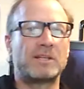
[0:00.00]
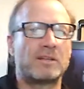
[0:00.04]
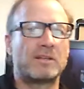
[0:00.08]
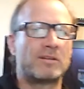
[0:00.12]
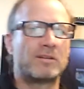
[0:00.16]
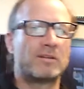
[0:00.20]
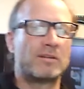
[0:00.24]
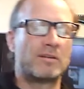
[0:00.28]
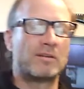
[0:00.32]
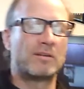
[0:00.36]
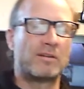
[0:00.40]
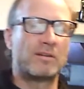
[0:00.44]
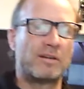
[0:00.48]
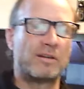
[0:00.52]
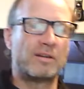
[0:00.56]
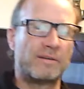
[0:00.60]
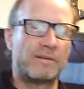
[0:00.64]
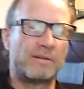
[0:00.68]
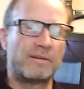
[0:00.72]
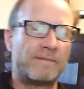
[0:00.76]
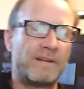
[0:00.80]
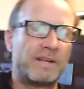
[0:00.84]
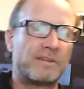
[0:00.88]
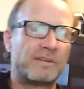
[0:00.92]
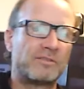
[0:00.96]

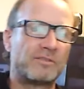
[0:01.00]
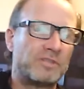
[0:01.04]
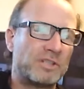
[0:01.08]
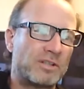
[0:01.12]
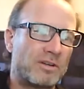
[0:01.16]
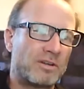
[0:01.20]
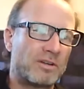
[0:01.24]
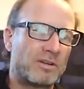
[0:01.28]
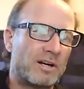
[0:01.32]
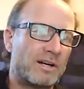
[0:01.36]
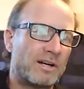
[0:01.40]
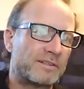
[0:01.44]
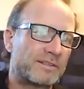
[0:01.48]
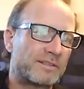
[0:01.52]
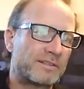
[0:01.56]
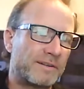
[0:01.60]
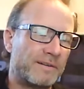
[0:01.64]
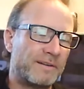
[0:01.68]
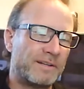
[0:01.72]
the energy cost.